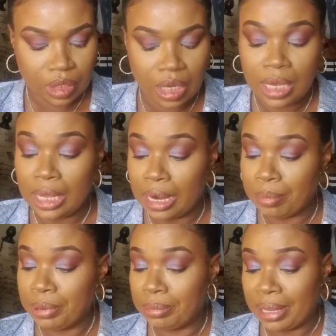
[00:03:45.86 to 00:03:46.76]
And I'll
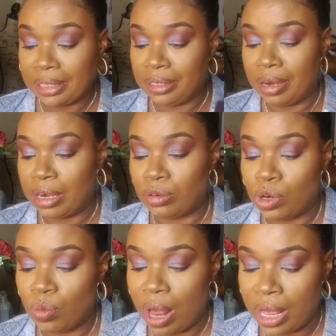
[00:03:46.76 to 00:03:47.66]
put it back in here. I don't know
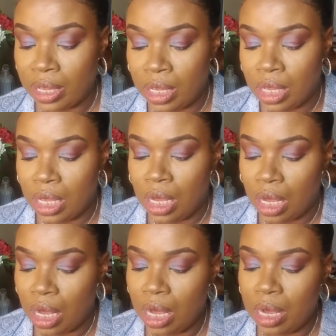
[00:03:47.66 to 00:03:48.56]
why.
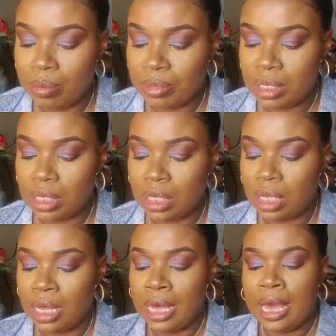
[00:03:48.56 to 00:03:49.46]
I
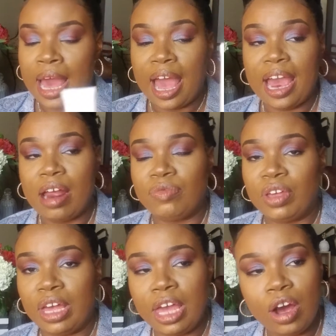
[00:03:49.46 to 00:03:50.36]
have
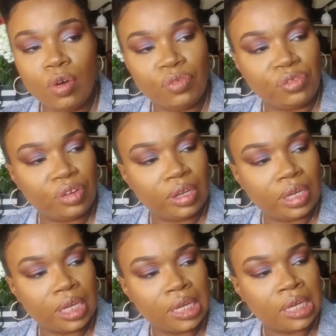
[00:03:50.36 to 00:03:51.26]
the Elf
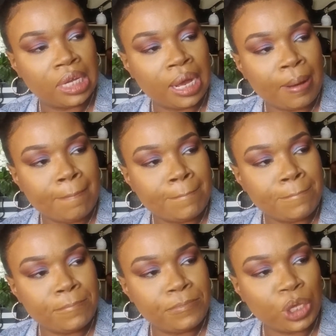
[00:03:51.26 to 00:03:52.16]

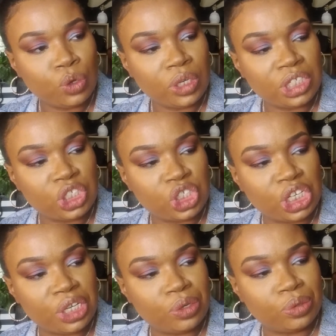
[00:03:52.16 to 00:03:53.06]
Beauty
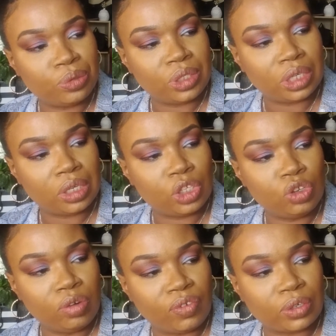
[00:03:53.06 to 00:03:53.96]
Shield
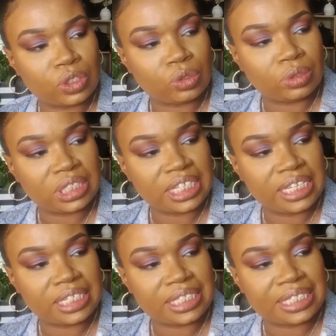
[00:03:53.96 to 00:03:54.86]
Universal
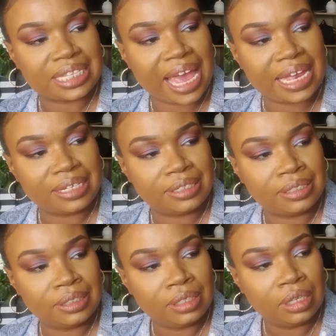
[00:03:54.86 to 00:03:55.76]
Tint Satin.
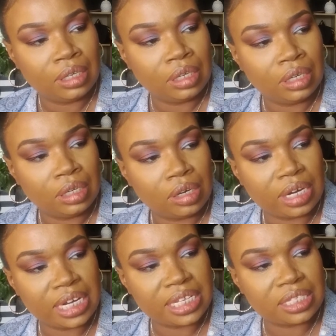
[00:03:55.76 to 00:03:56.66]
No,
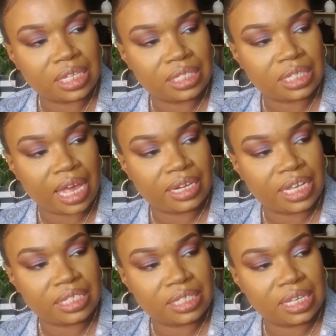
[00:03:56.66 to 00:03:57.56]
that doesn't say satin.
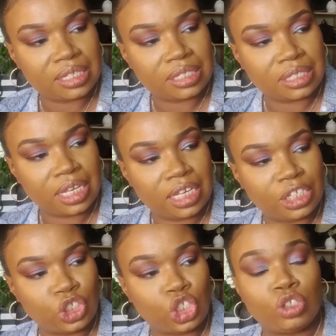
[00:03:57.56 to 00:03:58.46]
That says Skin
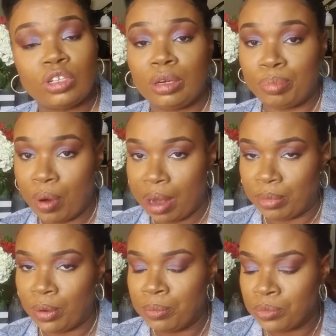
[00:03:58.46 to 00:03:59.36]
Shielding
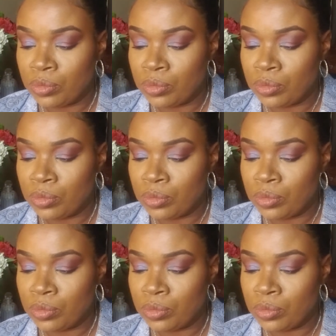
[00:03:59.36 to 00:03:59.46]
Primer.